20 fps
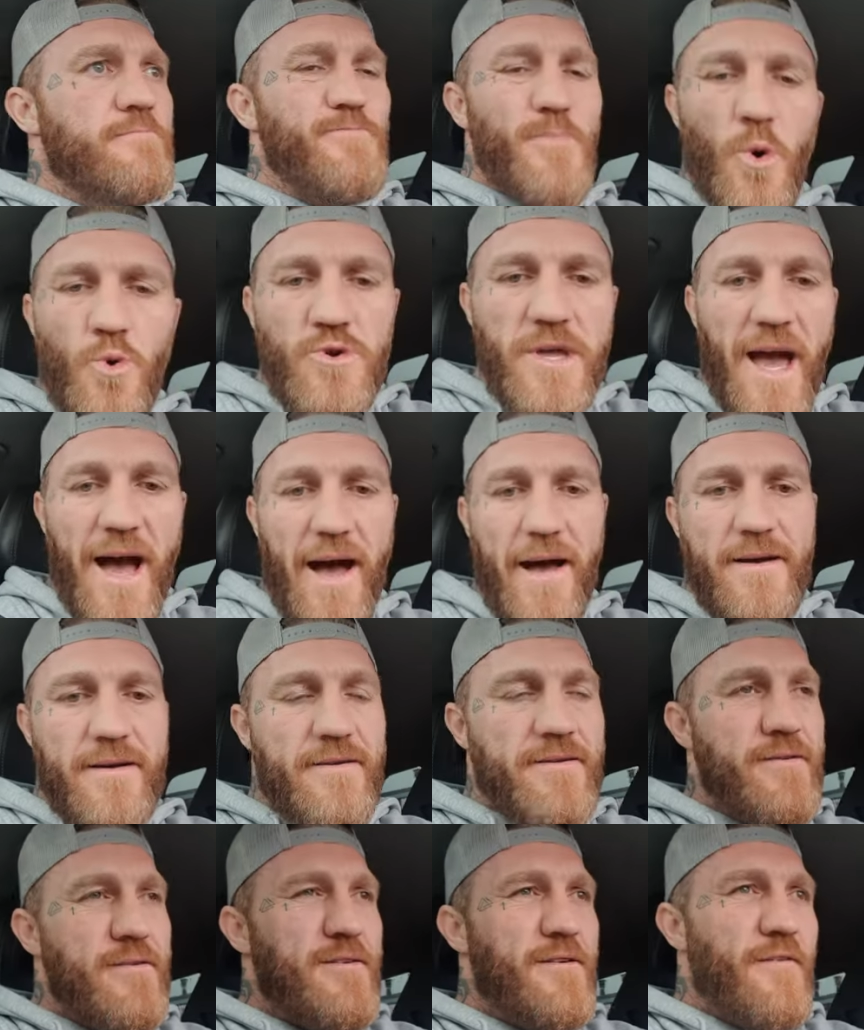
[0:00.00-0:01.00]
Booyah.
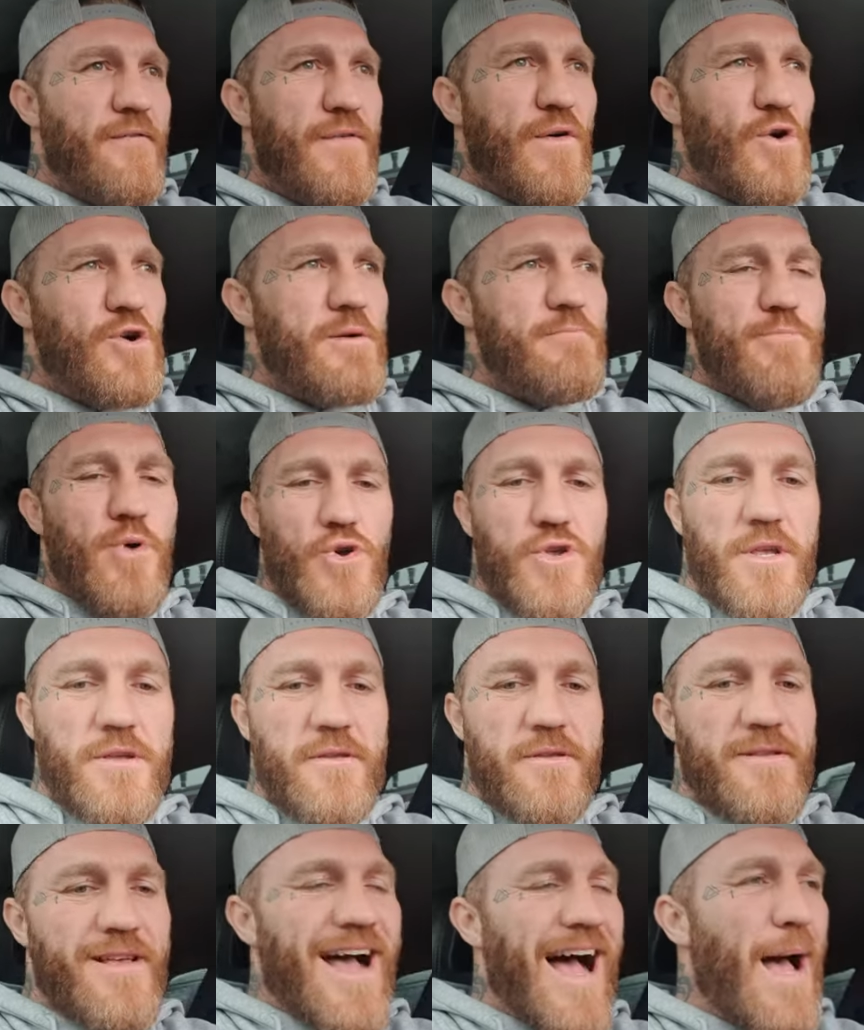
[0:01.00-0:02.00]
Fucking
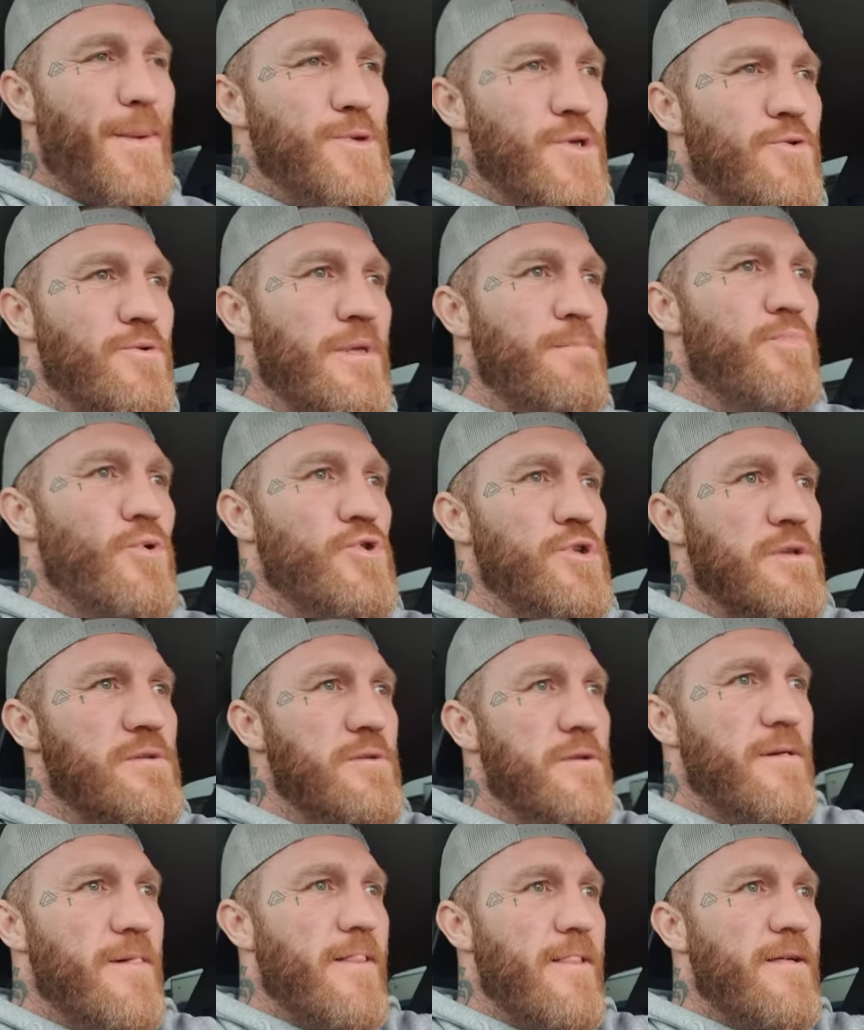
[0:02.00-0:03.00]
buzzing, absolutely buzzing.
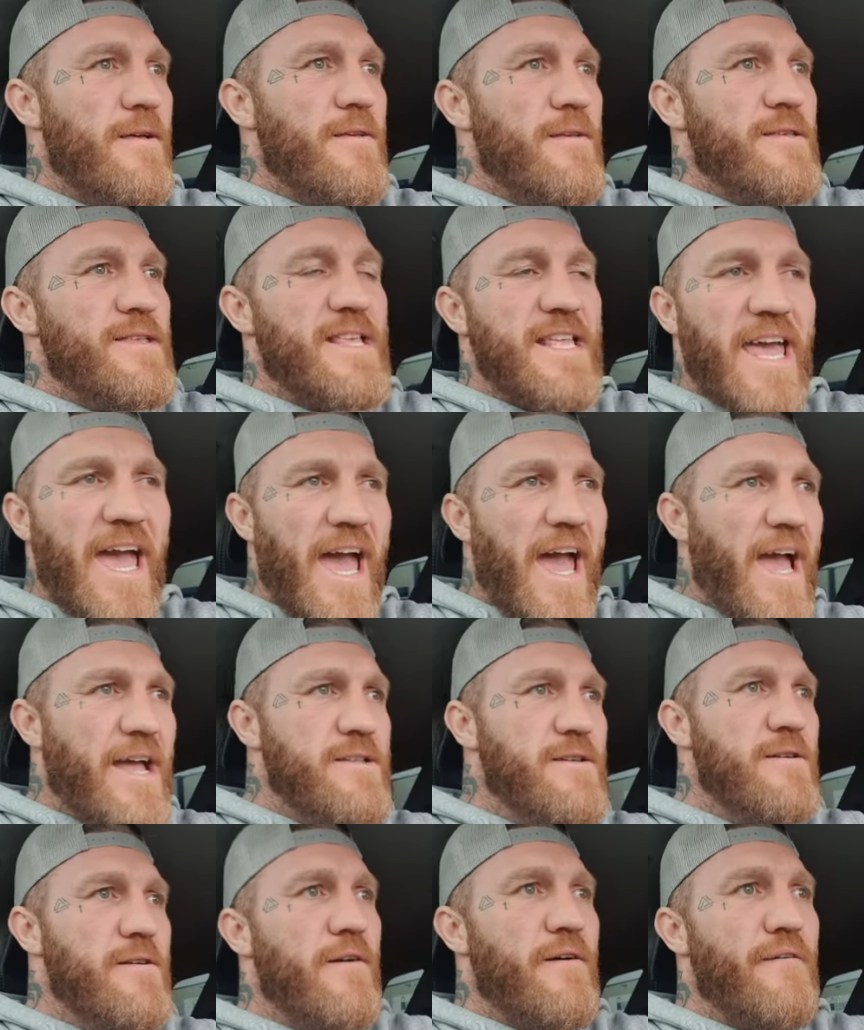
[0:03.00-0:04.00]

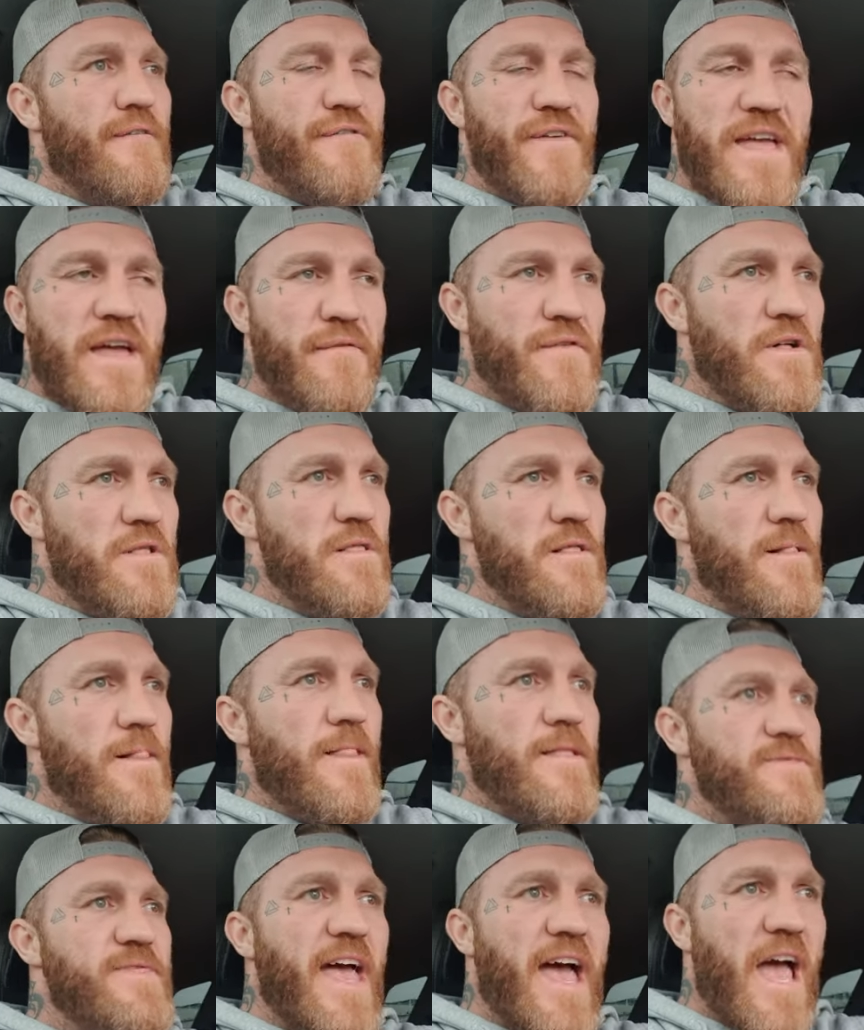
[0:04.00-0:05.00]
Scared, fearful,
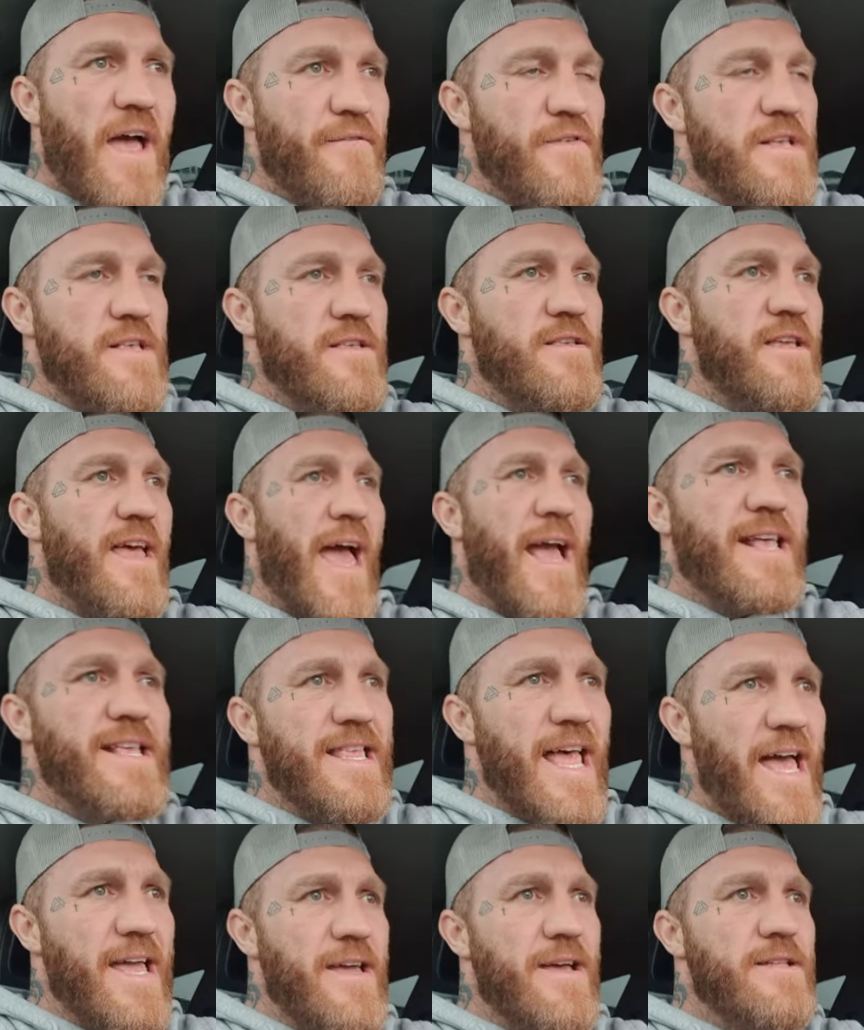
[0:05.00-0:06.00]
nervous,
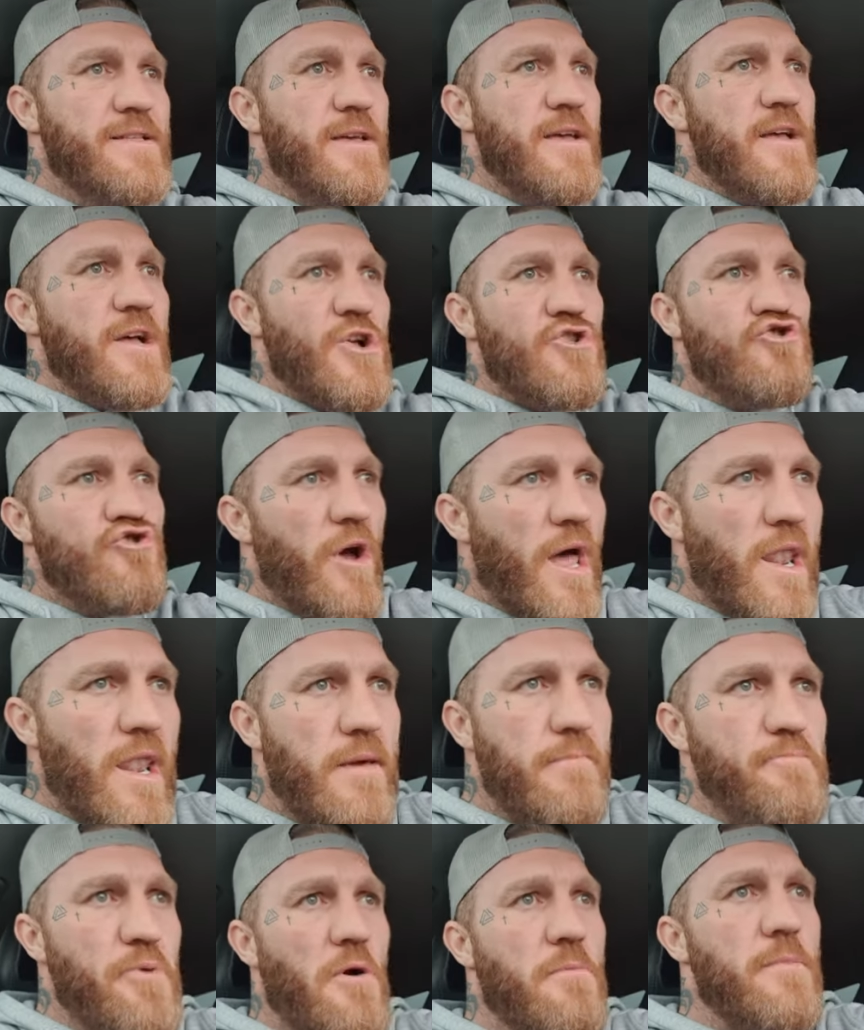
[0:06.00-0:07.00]
excited,
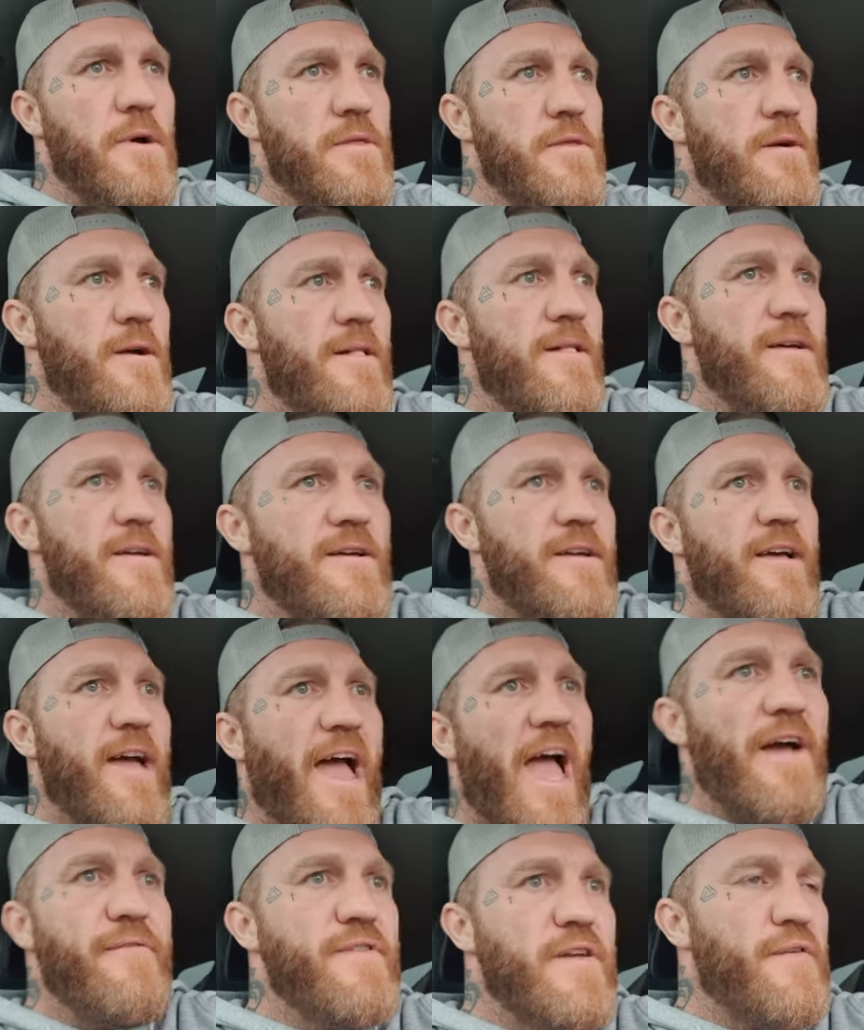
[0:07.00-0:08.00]
adrenaline pumping,
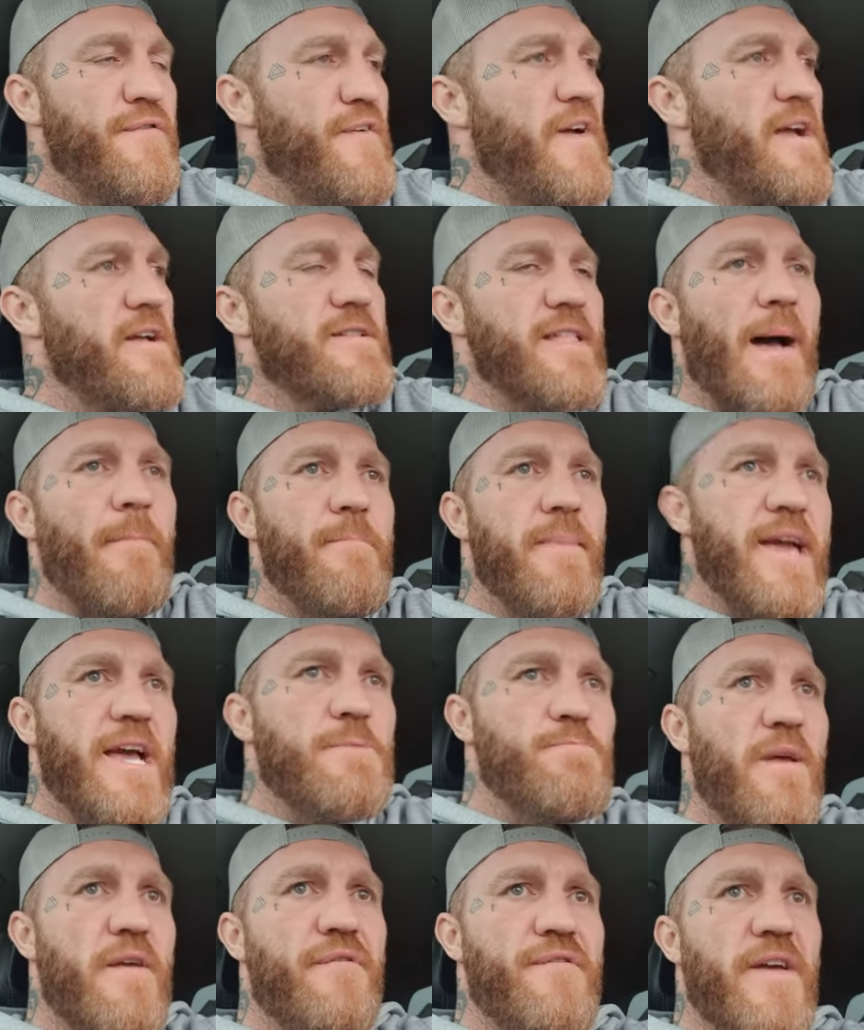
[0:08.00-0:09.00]
everything that
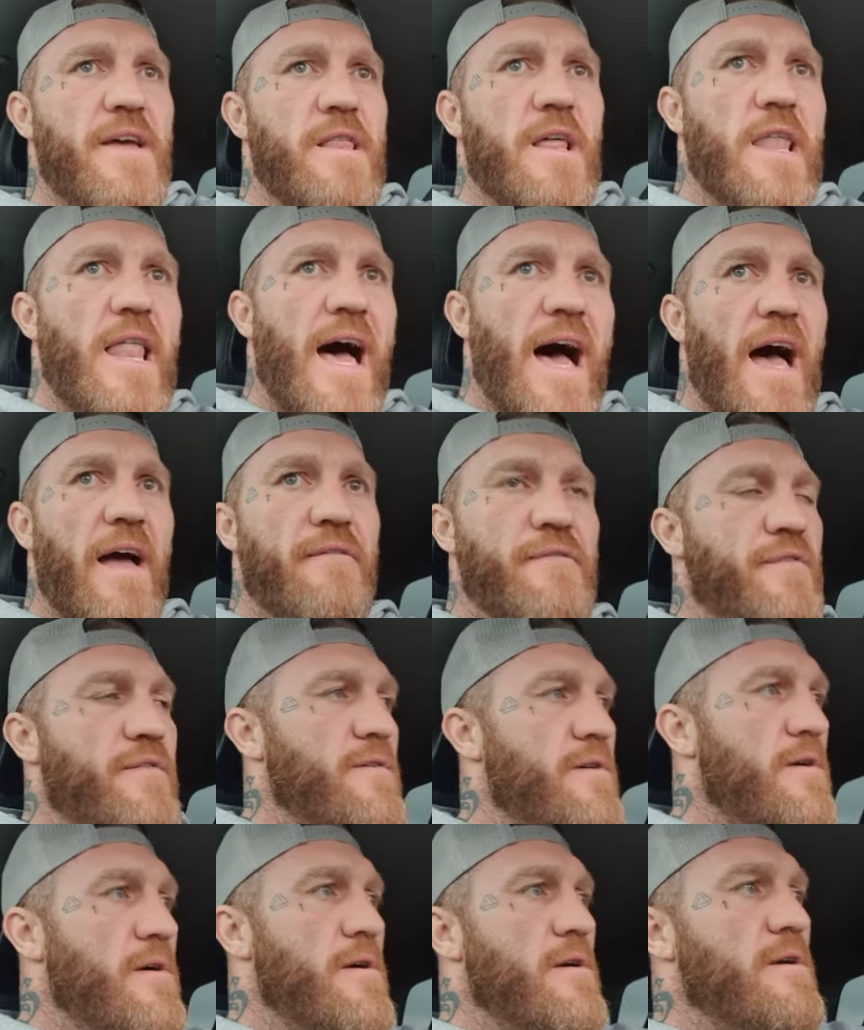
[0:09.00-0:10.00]
makes me feel alive.